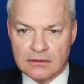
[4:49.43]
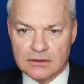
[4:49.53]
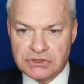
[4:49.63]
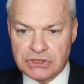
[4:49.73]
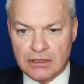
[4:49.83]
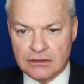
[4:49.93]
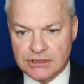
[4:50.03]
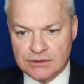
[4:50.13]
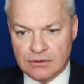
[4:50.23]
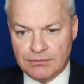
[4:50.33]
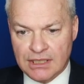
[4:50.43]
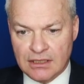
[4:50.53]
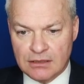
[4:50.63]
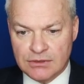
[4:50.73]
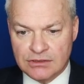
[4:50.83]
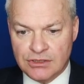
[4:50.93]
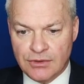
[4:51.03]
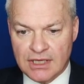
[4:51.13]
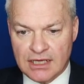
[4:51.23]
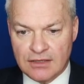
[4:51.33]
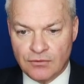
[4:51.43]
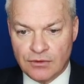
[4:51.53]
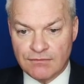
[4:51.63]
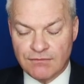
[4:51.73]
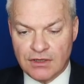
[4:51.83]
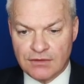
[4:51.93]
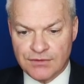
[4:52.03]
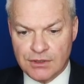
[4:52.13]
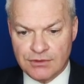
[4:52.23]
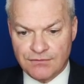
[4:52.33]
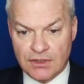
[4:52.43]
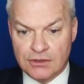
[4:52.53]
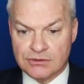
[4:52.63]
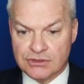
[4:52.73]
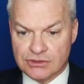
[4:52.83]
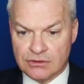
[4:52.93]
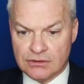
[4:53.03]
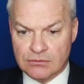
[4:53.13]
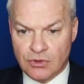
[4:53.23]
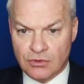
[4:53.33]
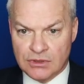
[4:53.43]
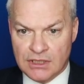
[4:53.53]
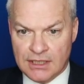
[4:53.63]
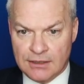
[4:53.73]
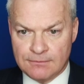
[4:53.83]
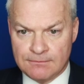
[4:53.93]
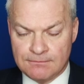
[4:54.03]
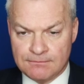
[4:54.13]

looks close to a bingo, but do I have one? Far fewer floaters on the board now.